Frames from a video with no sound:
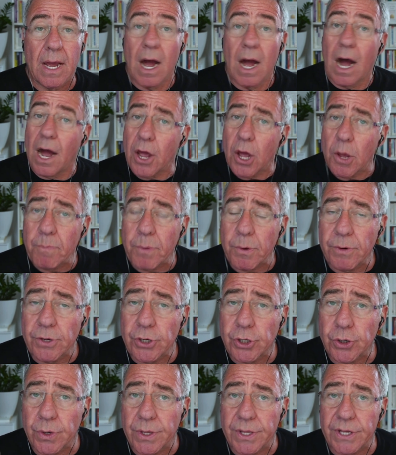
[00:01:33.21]
I hope you
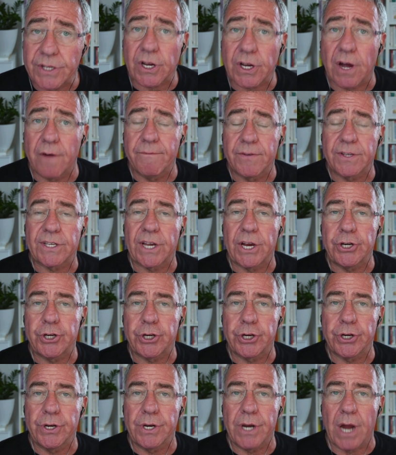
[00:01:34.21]
enjoy this
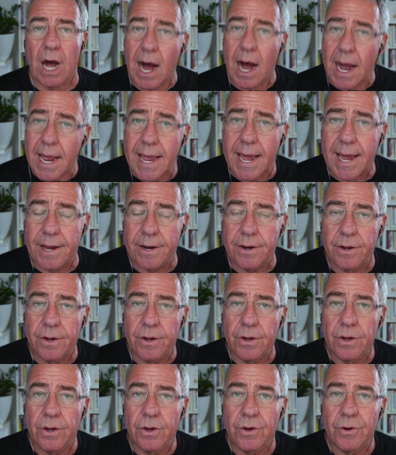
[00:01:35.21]
conversation I had
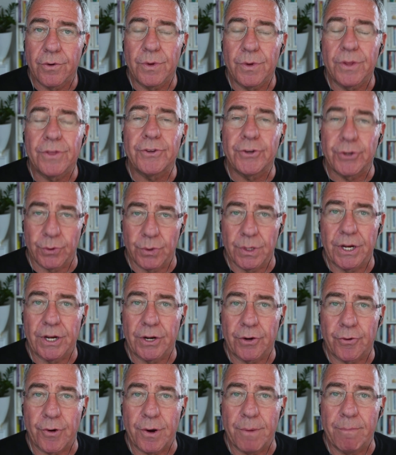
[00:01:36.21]
with Julian
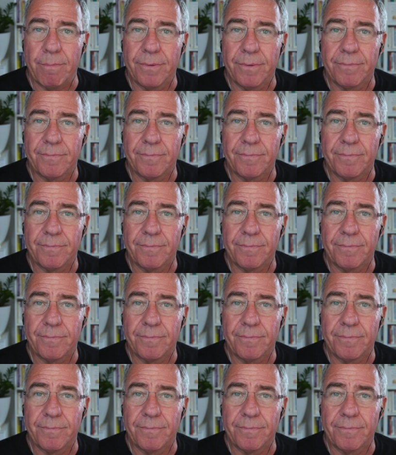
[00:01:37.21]
Cribb.